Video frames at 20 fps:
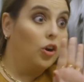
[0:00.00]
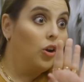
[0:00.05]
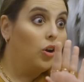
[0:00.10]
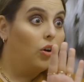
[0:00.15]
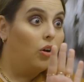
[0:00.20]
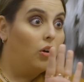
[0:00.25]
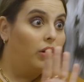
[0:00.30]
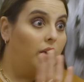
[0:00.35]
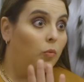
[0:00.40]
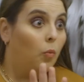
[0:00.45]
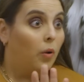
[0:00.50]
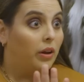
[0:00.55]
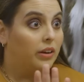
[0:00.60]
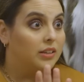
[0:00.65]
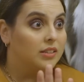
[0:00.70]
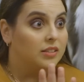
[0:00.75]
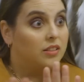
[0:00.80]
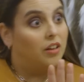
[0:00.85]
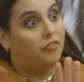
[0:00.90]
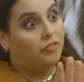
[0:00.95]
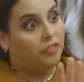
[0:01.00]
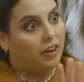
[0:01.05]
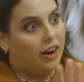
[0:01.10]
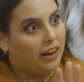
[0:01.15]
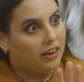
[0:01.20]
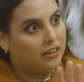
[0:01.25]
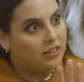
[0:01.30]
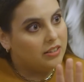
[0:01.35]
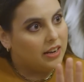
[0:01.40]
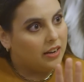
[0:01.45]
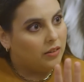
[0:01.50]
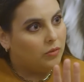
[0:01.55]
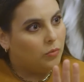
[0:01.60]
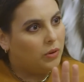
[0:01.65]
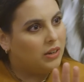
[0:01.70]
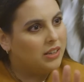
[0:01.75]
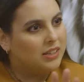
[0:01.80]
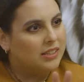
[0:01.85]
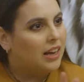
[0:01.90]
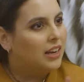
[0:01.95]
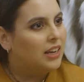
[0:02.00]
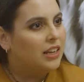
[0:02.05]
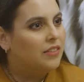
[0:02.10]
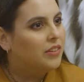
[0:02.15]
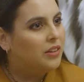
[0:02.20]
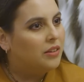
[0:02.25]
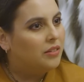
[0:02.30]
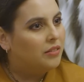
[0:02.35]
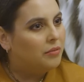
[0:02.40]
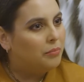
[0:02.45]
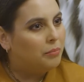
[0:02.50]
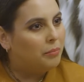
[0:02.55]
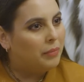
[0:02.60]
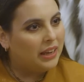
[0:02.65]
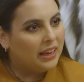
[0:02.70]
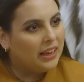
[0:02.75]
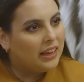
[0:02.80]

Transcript: girl and one is the friend. And what does that even mean?